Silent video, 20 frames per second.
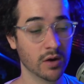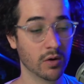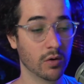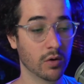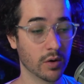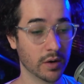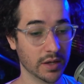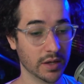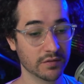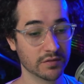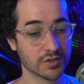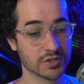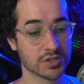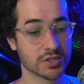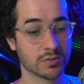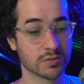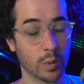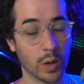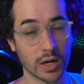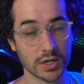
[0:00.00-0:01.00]
or even
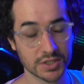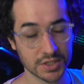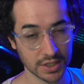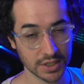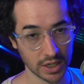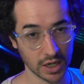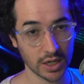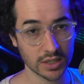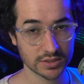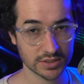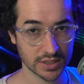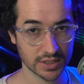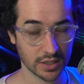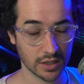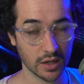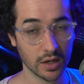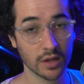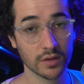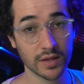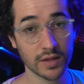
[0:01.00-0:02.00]
just watching content
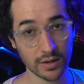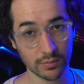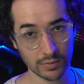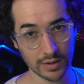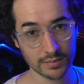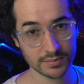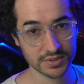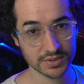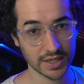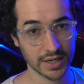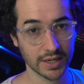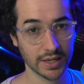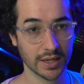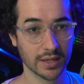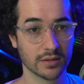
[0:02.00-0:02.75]
on that website.